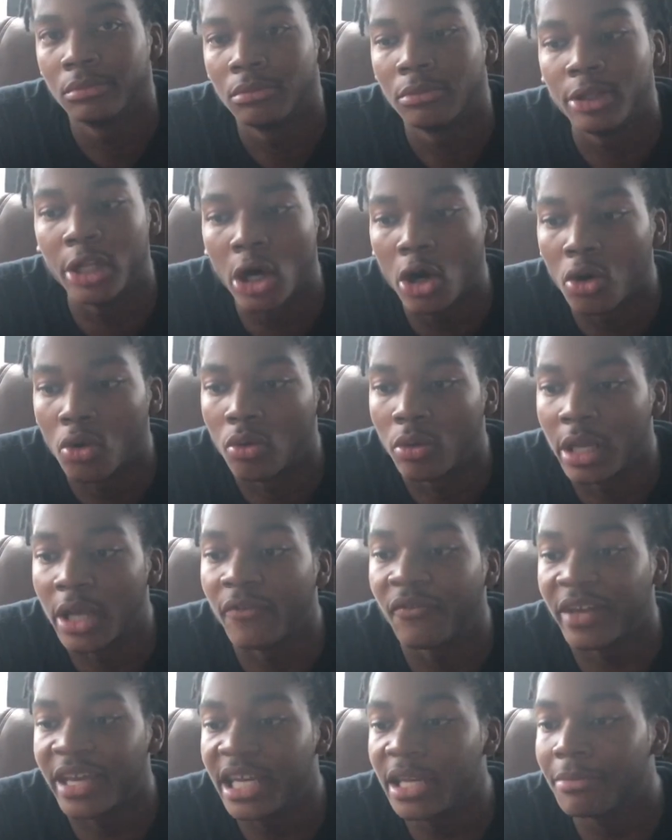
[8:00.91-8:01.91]
No.
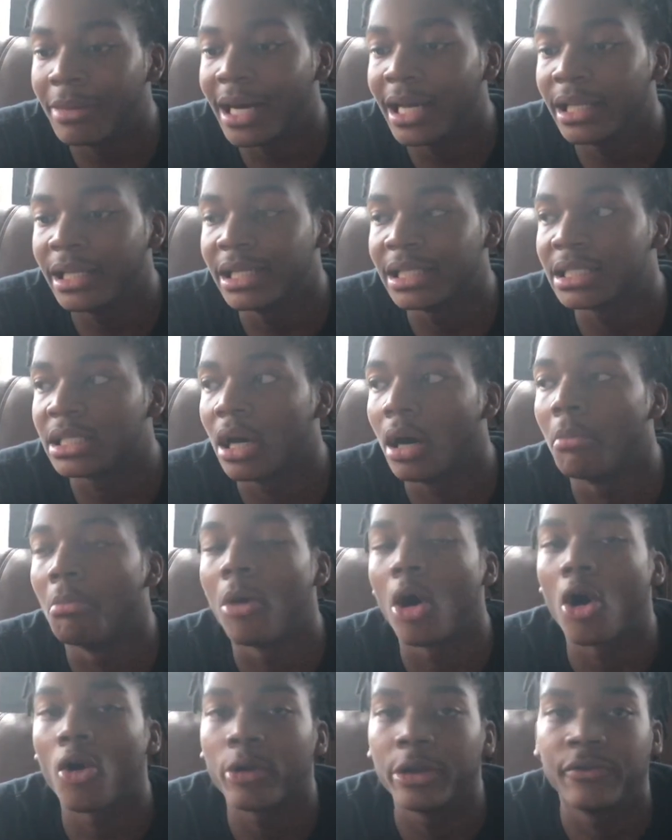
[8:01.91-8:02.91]
If anybody, it's
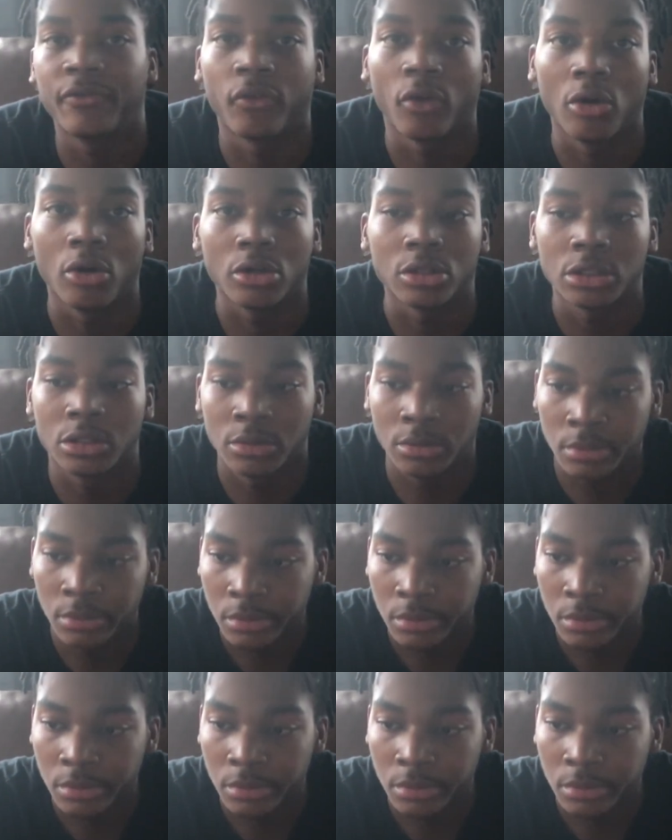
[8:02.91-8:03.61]
Amari Frost.